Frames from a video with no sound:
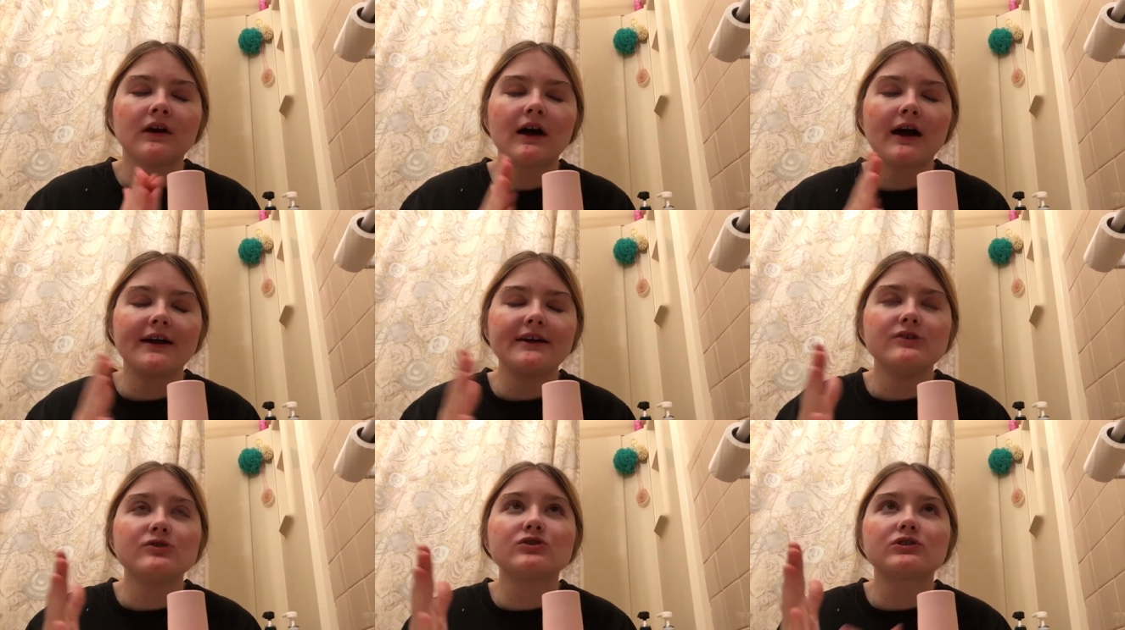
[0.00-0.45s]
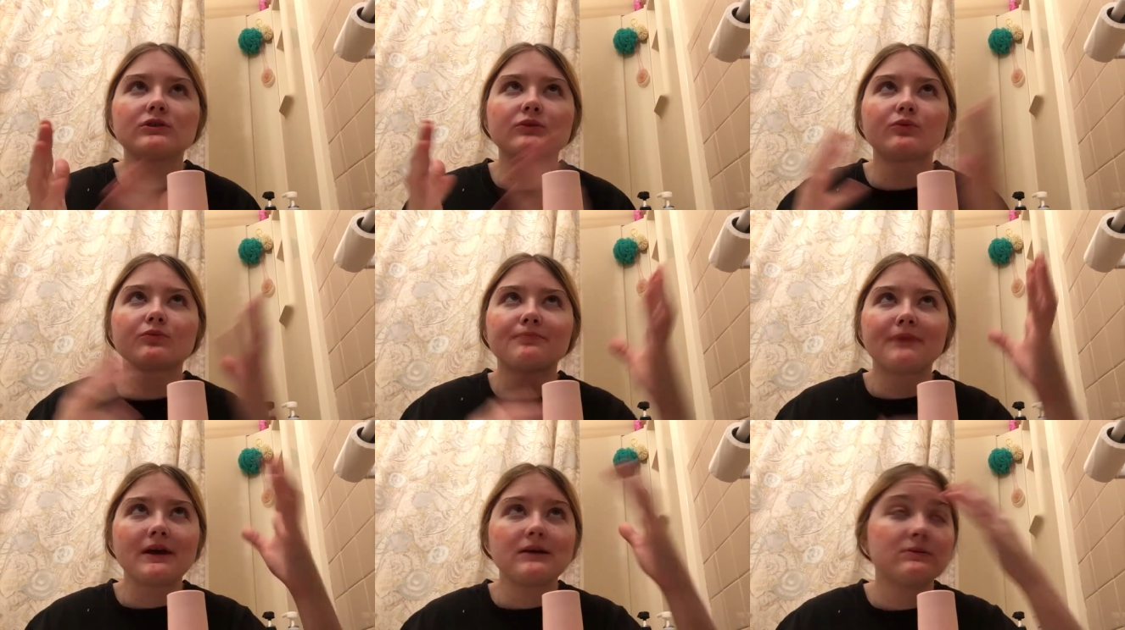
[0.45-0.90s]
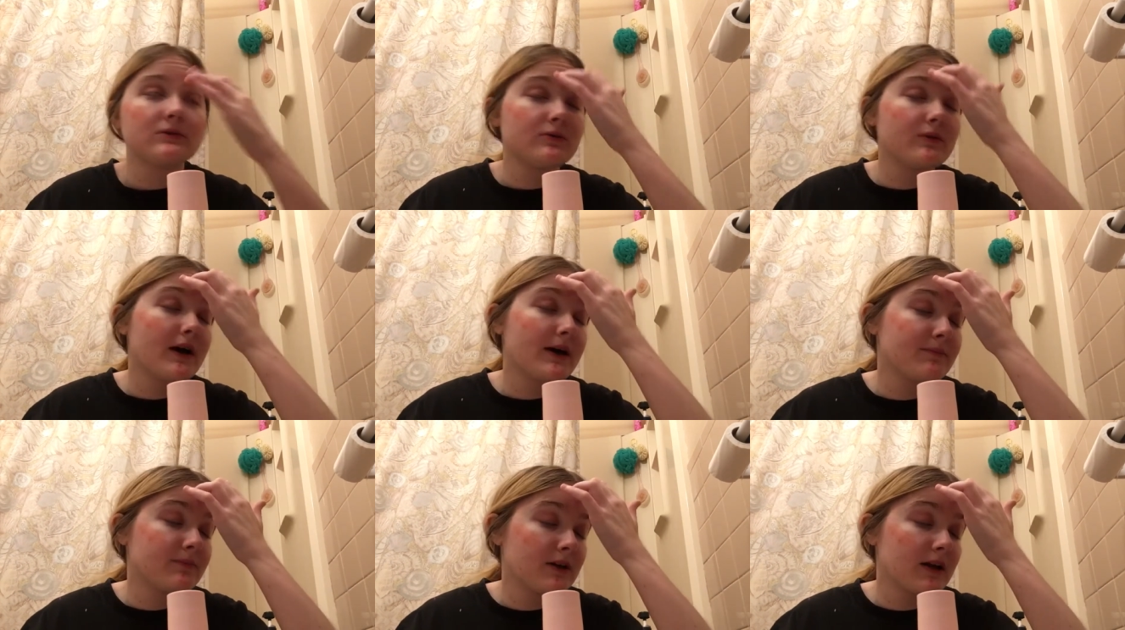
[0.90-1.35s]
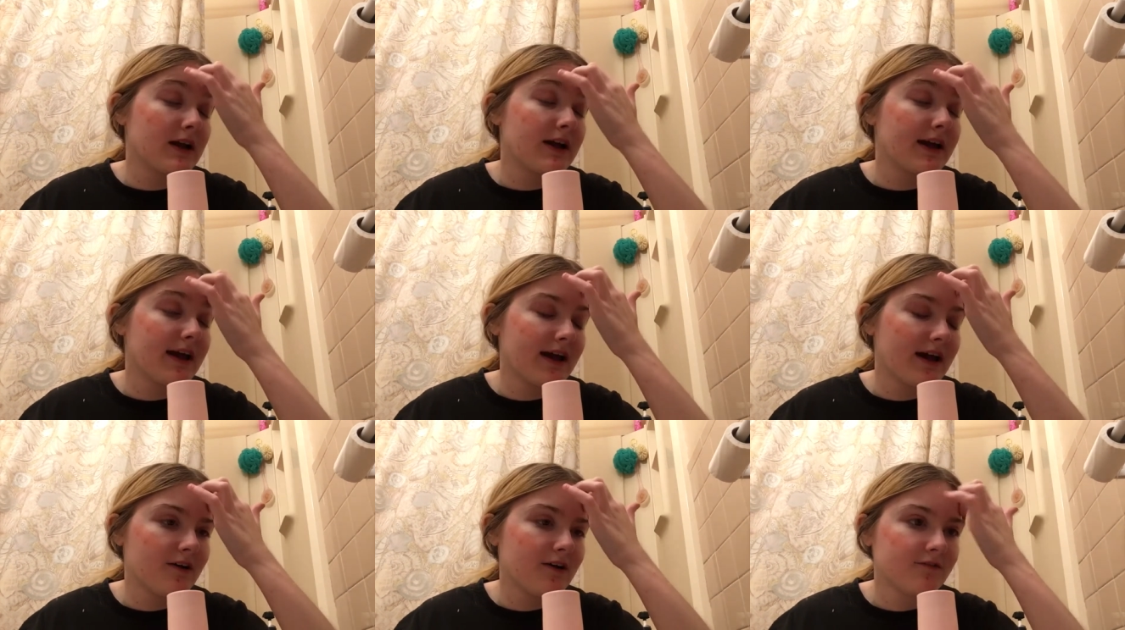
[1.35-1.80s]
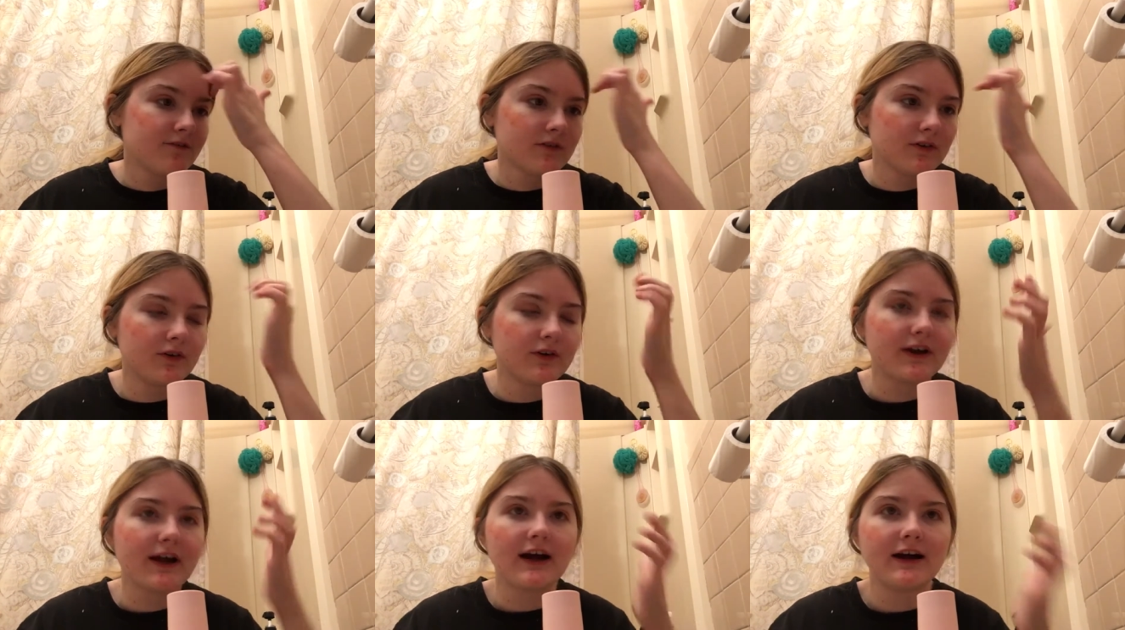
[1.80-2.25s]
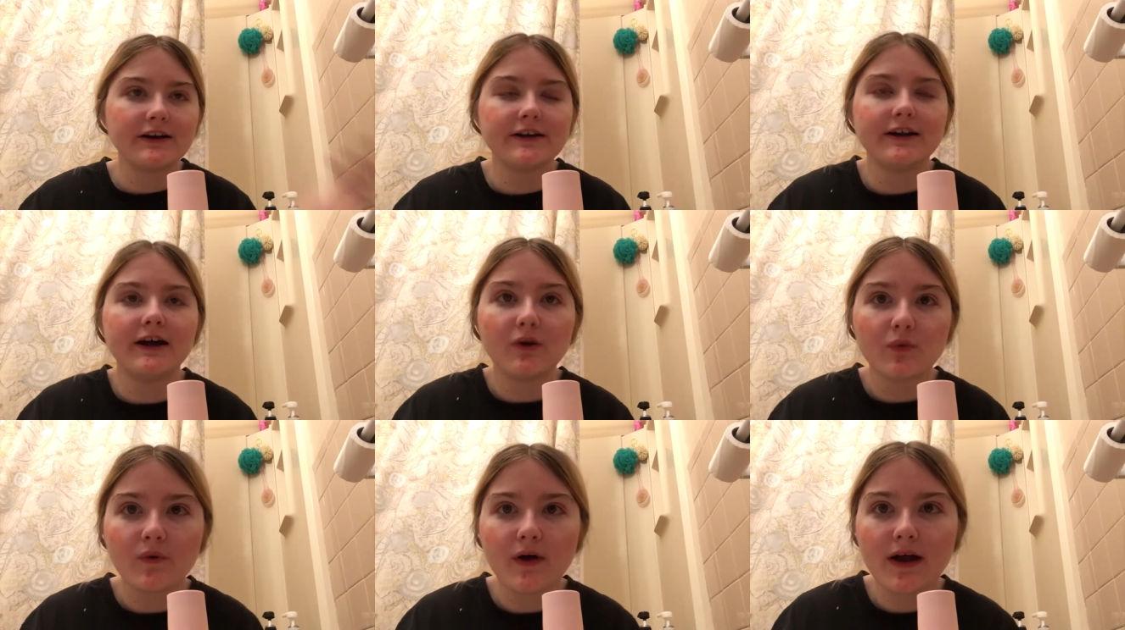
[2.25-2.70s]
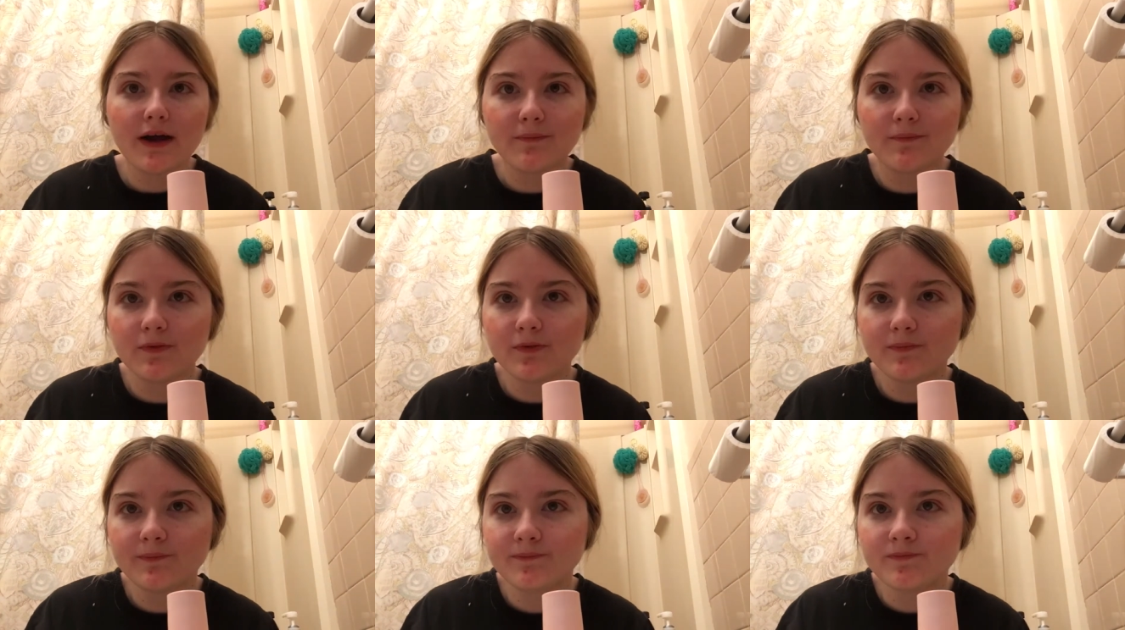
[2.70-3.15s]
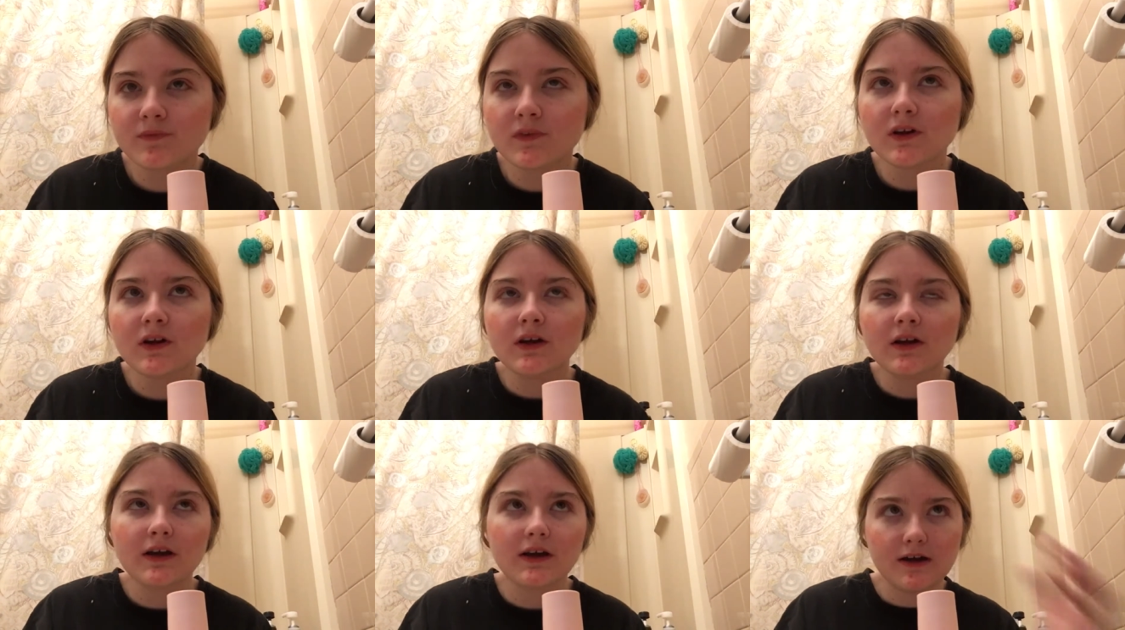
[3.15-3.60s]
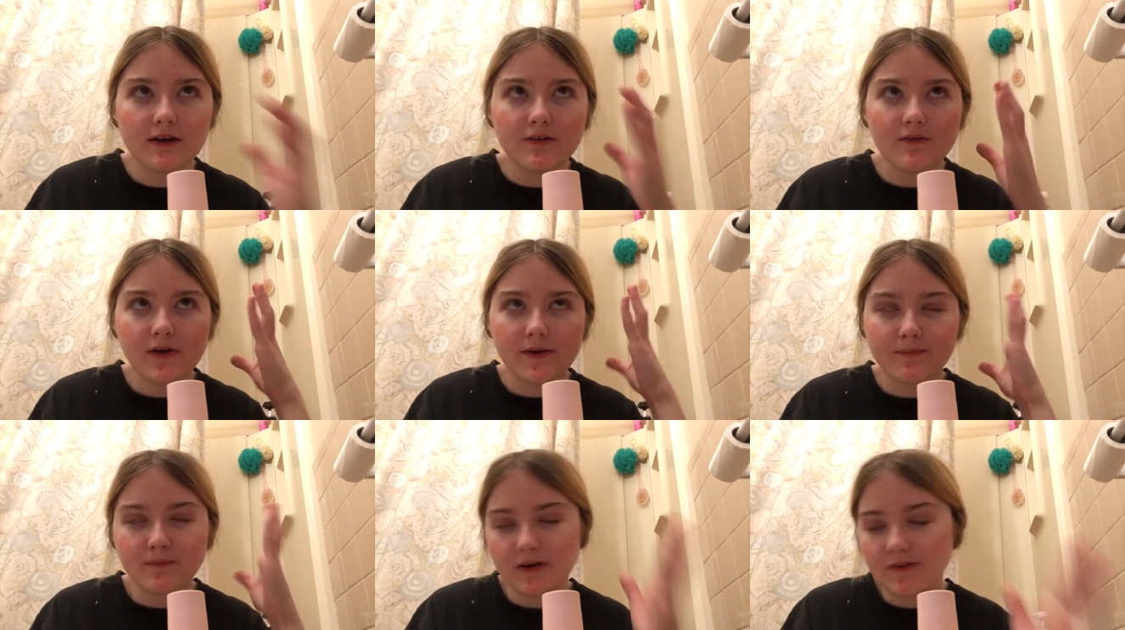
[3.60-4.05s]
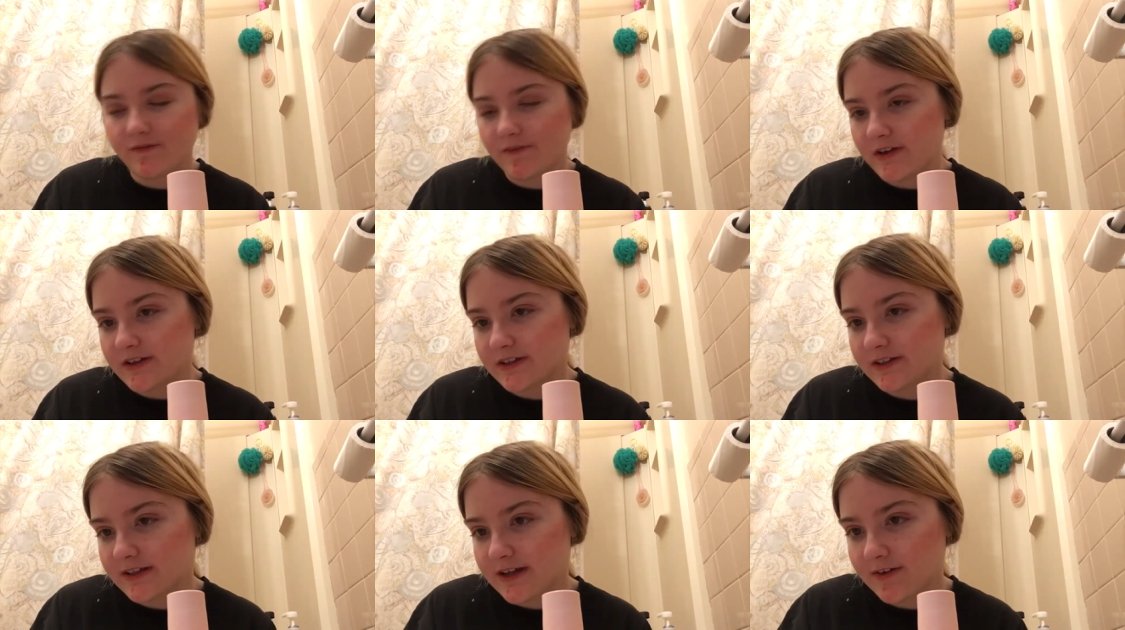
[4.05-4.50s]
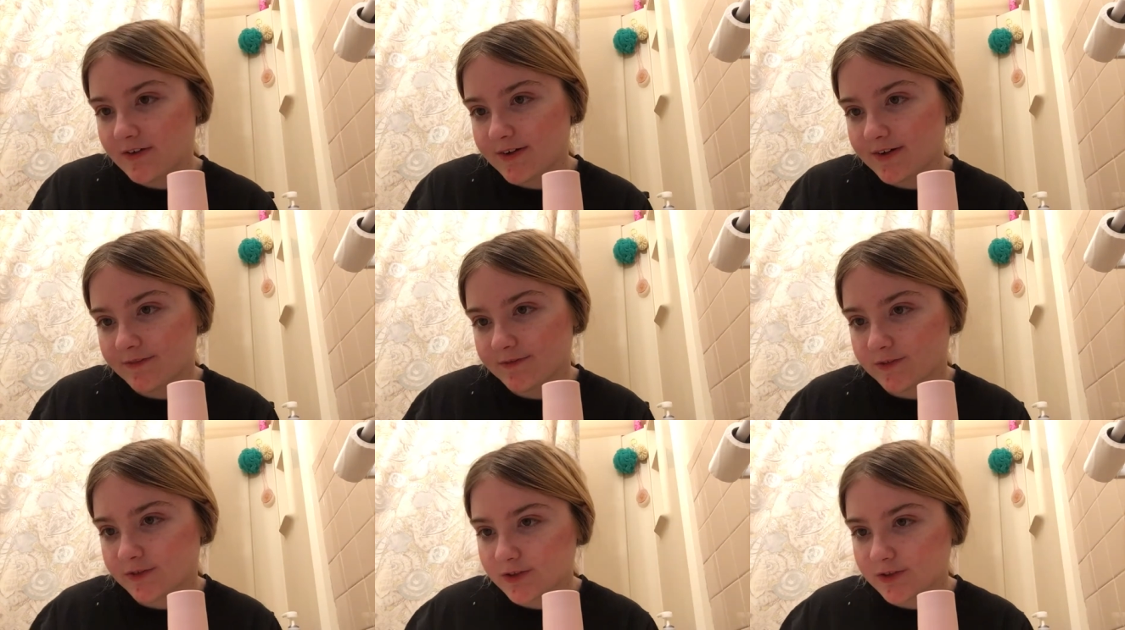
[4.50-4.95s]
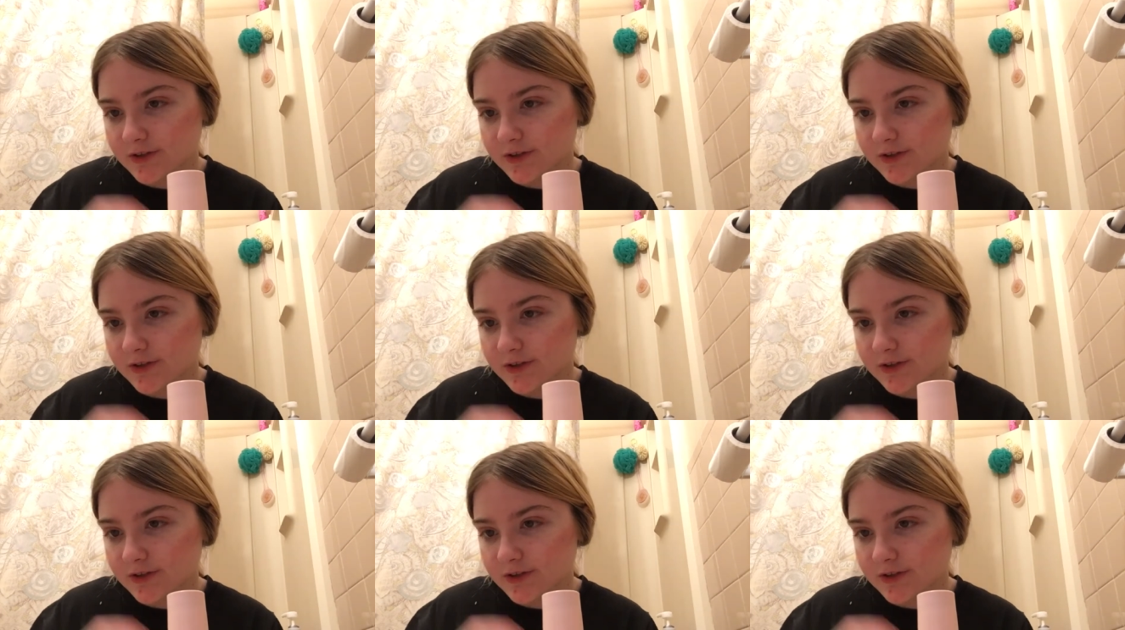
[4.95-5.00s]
I use a baby wipe that I have, or a Cottonelle wipe, and I wipe my face down after.